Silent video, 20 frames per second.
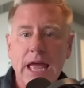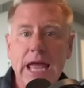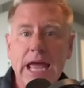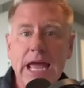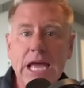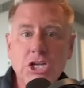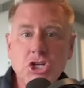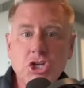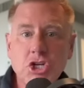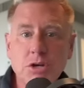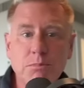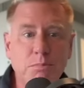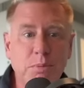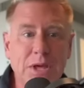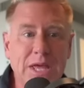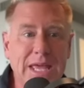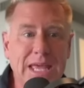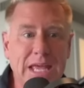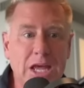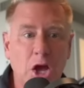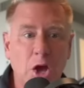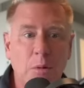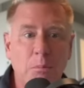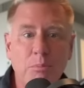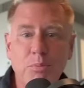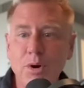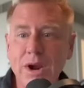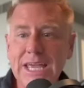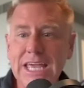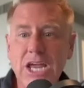it should be
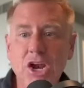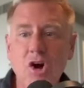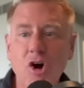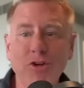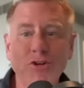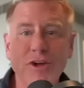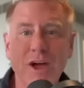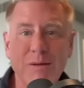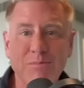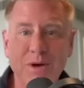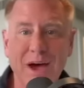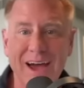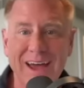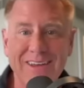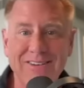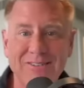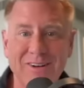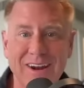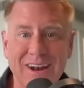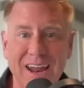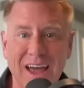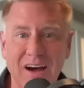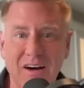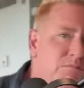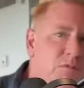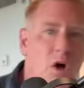breaking all-time highs right now.